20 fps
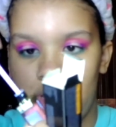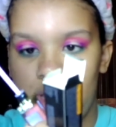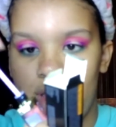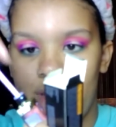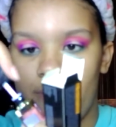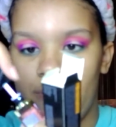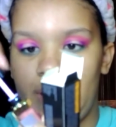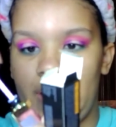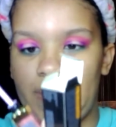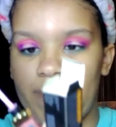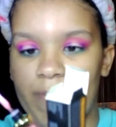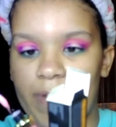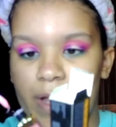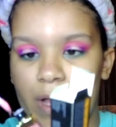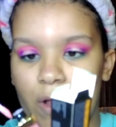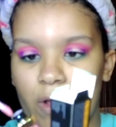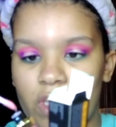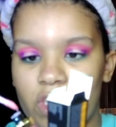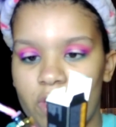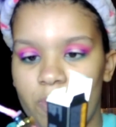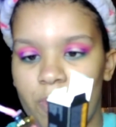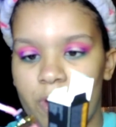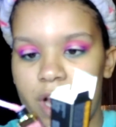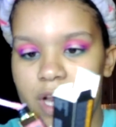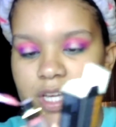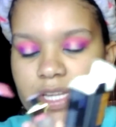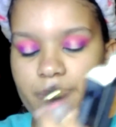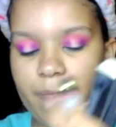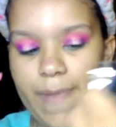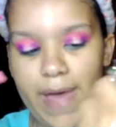But I'm super
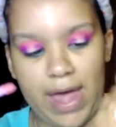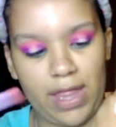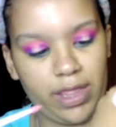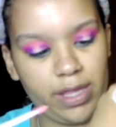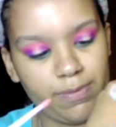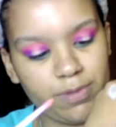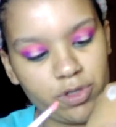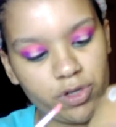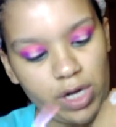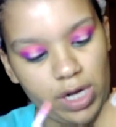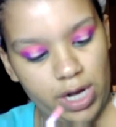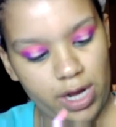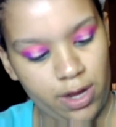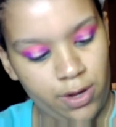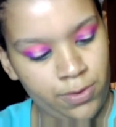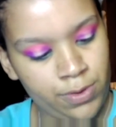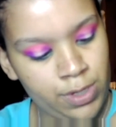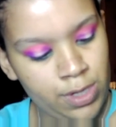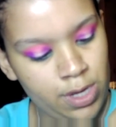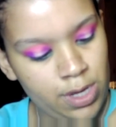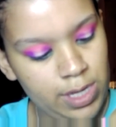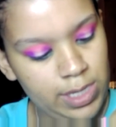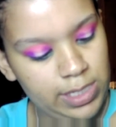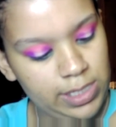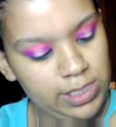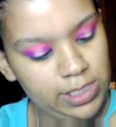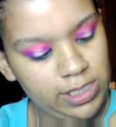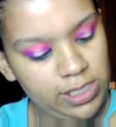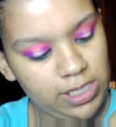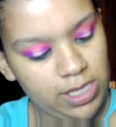into matte lips right now,
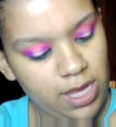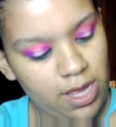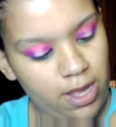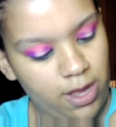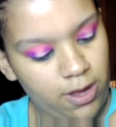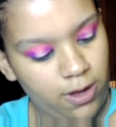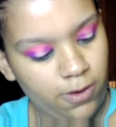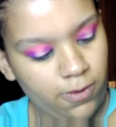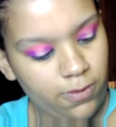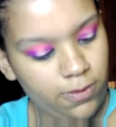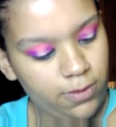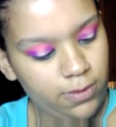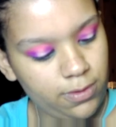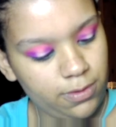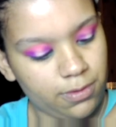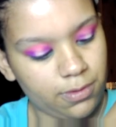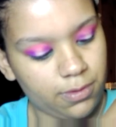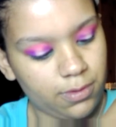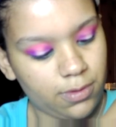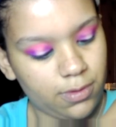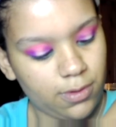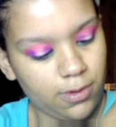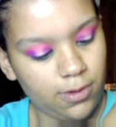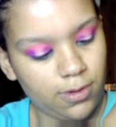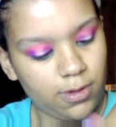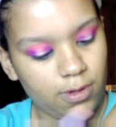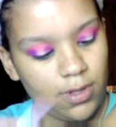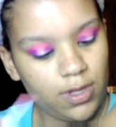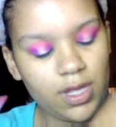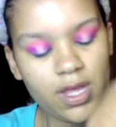so
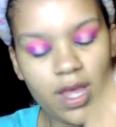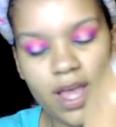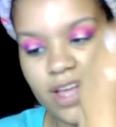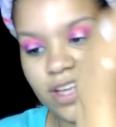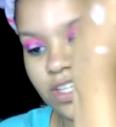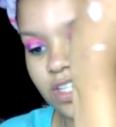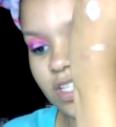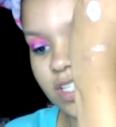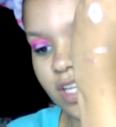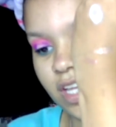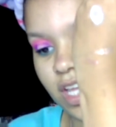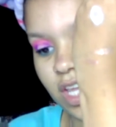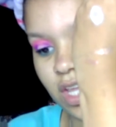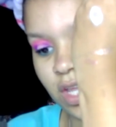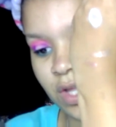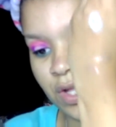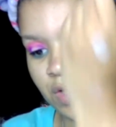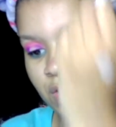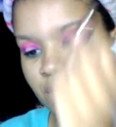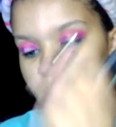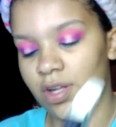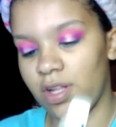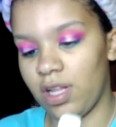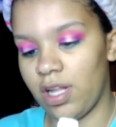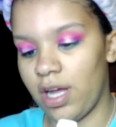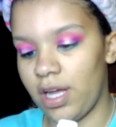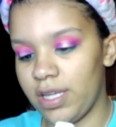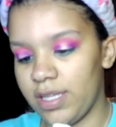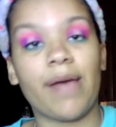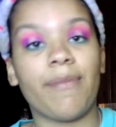just a cute little
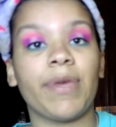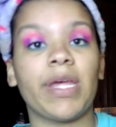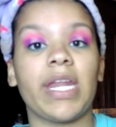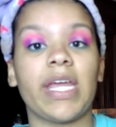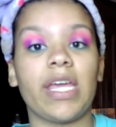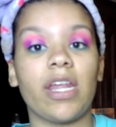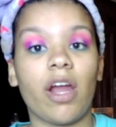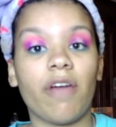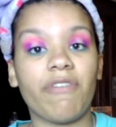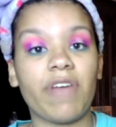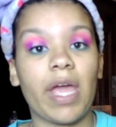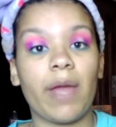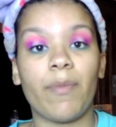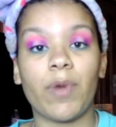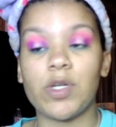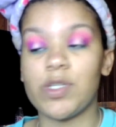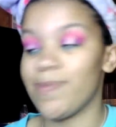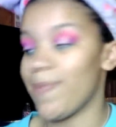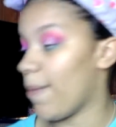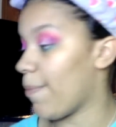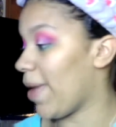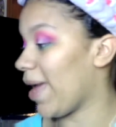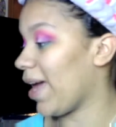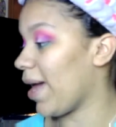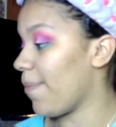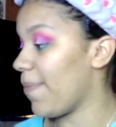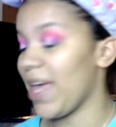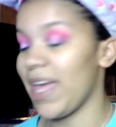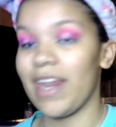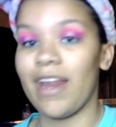gloss. I'm going to get off camera and do my makeup,
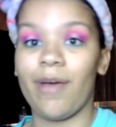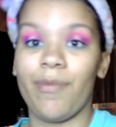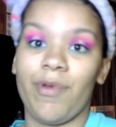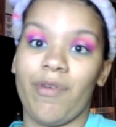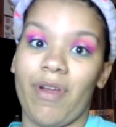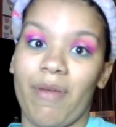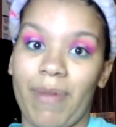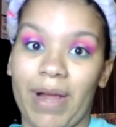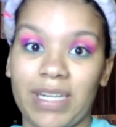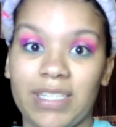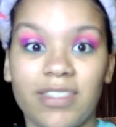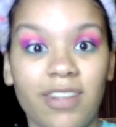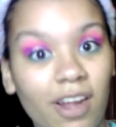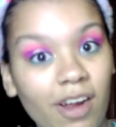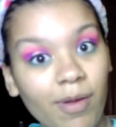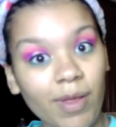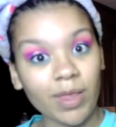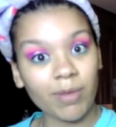and I'll be right back to talk about the